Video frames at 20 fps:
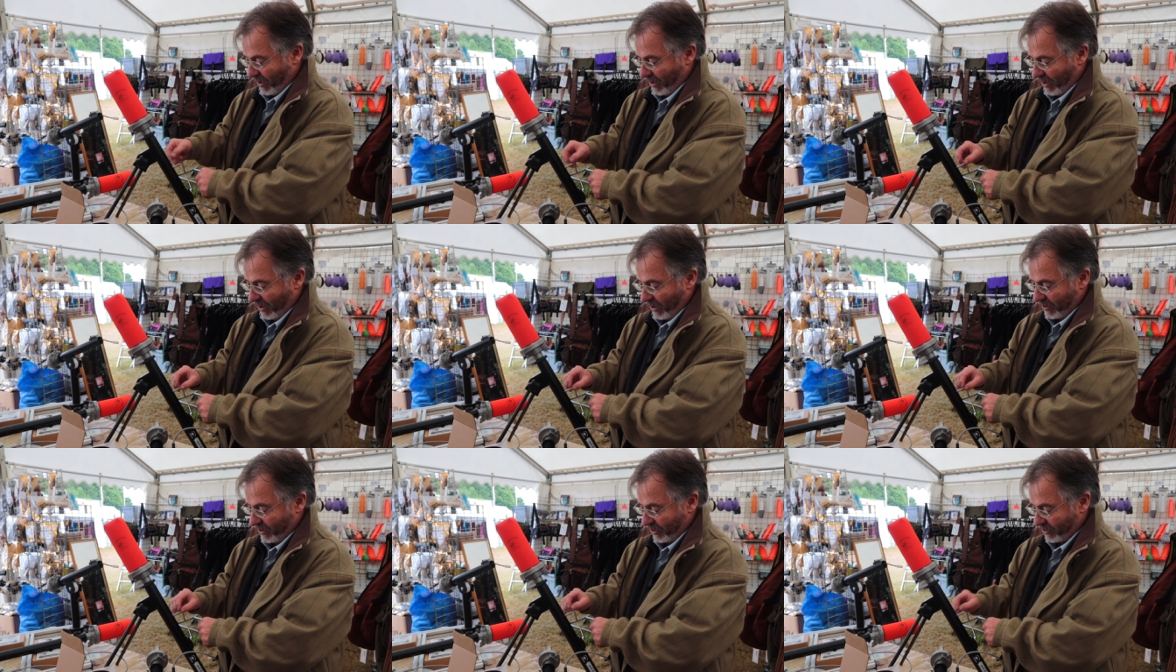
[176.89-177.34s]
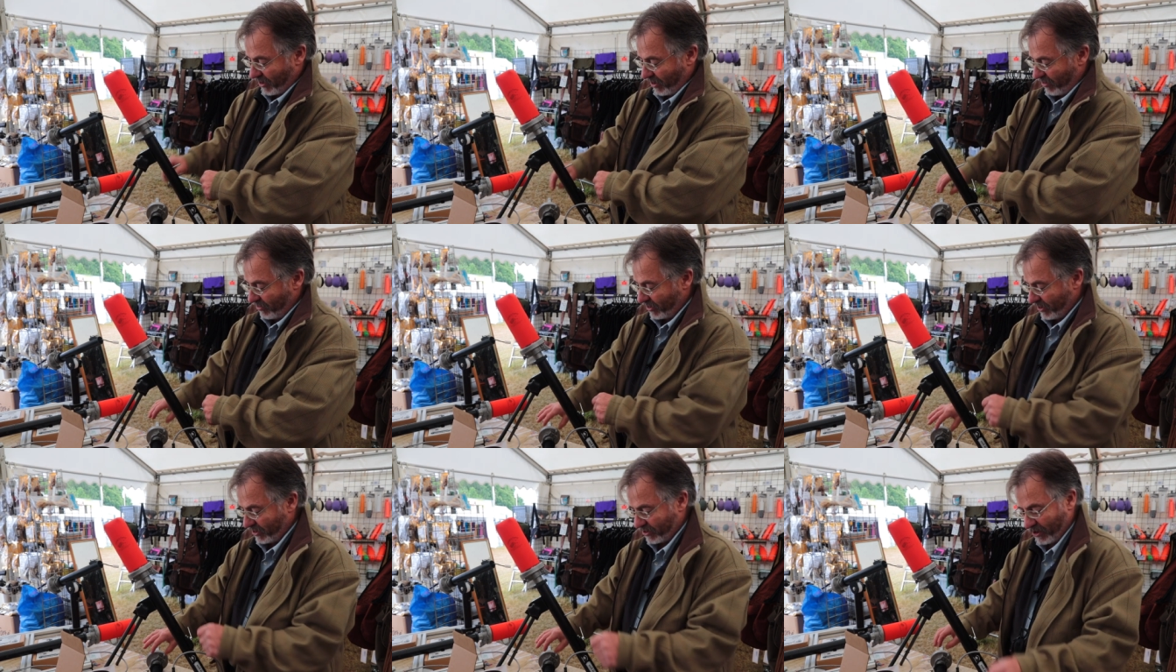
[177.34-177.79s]
Uh, just
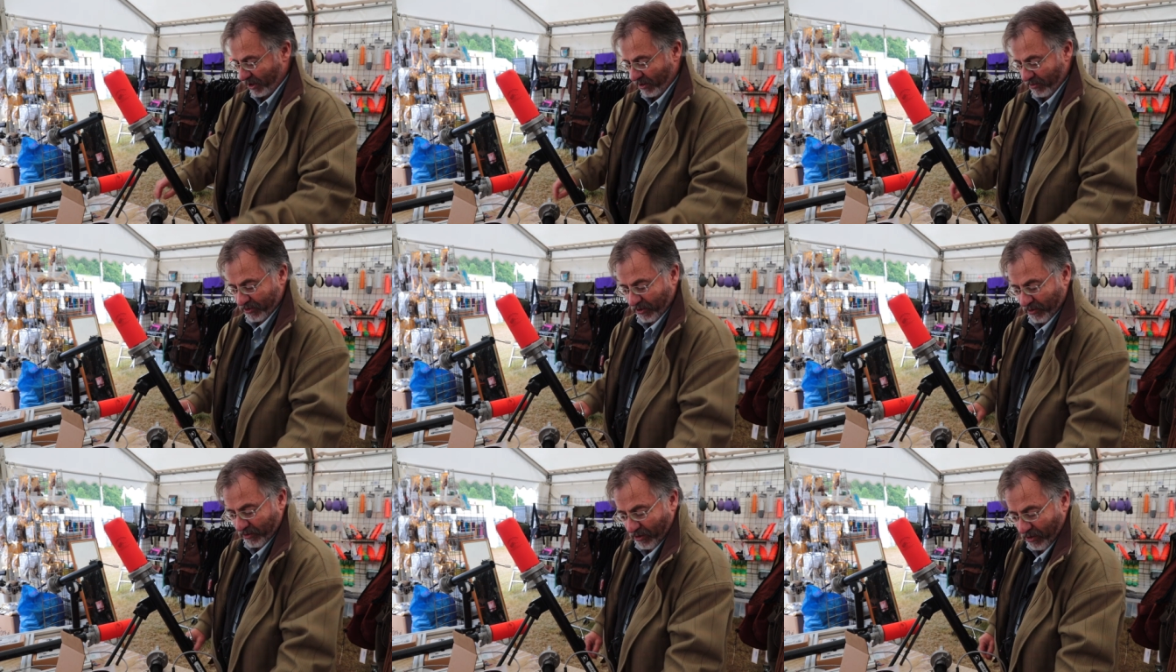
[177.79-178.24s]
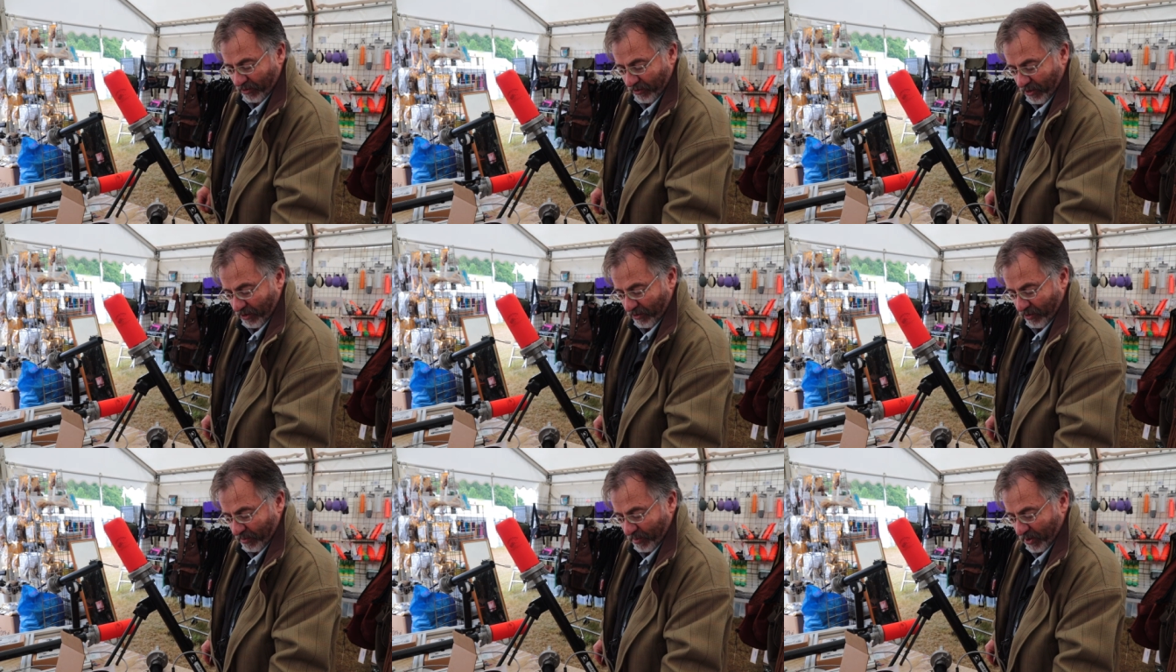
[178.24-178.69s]
go, just goes on, on,
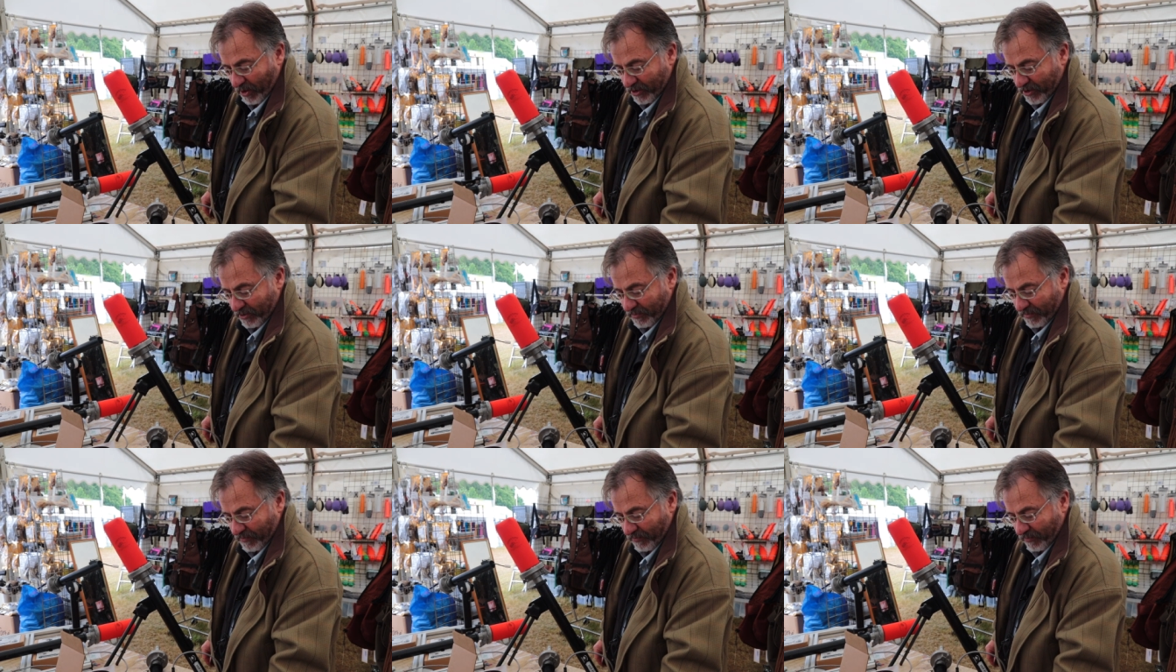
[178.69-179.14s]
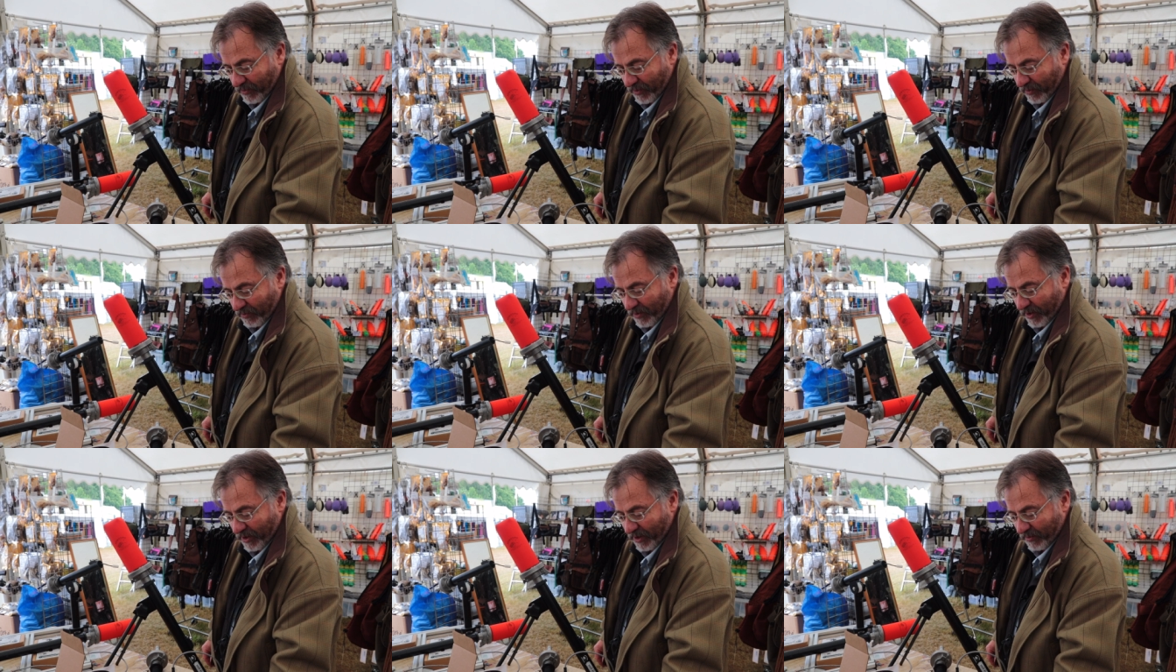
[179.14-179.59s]
on the bottom
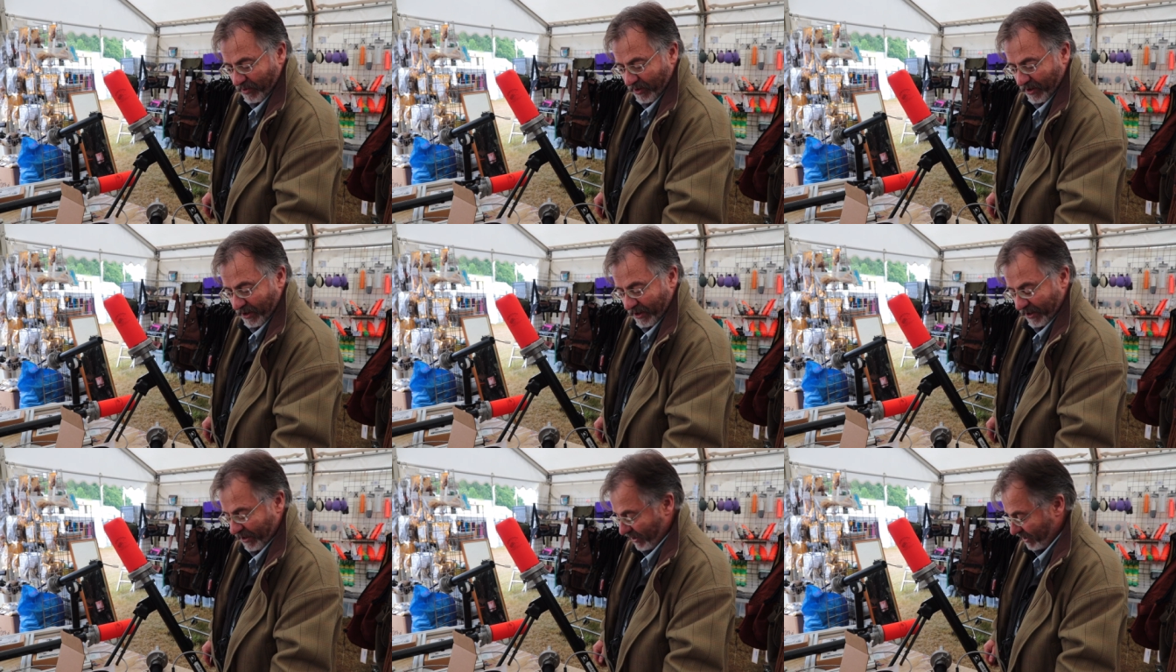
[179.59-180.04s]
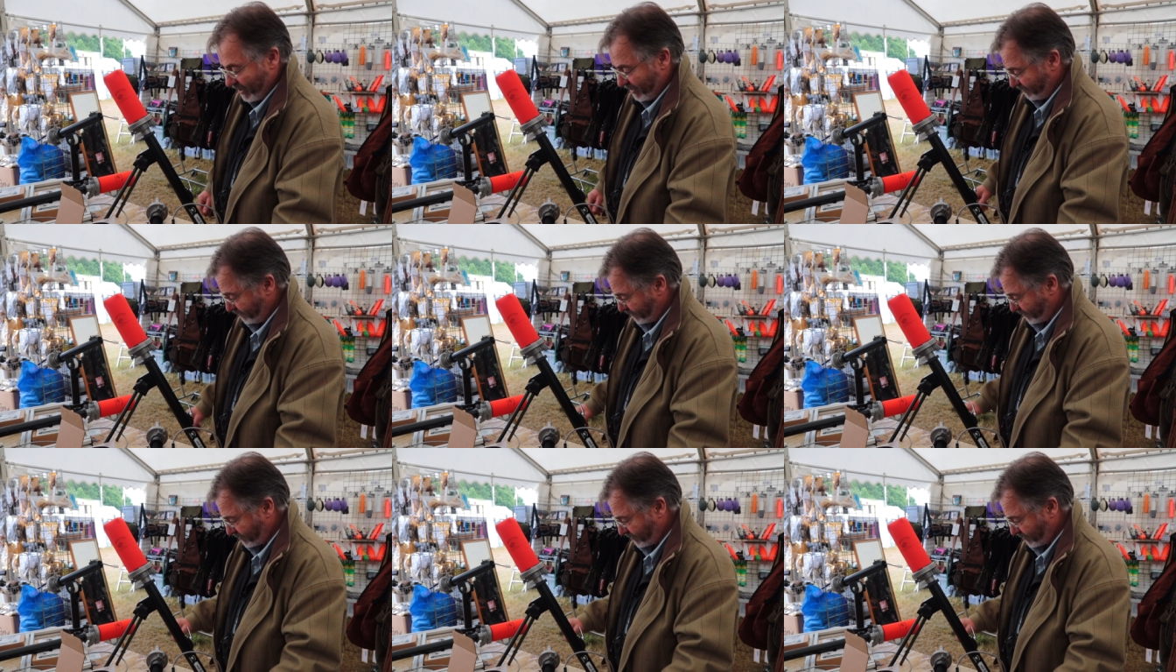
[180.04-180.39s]
with a, with a uh,